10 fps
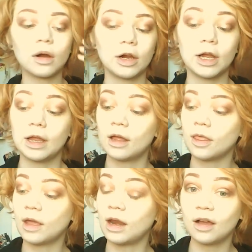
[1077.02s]
Alright,
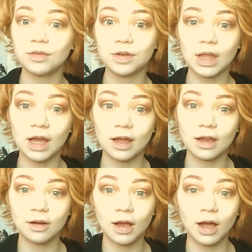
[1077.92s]
and then after that,
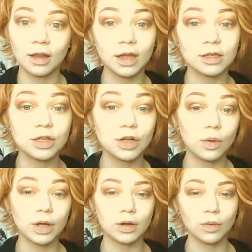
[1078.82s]
I like to
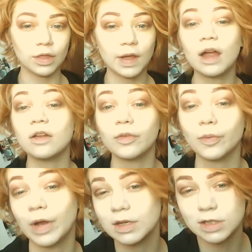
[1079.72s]
go in with kind of a
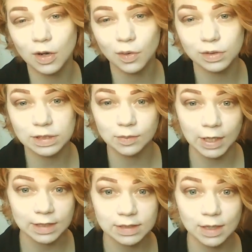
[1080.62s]
red tone to
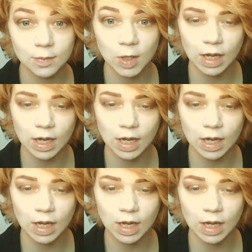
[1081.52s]
mix them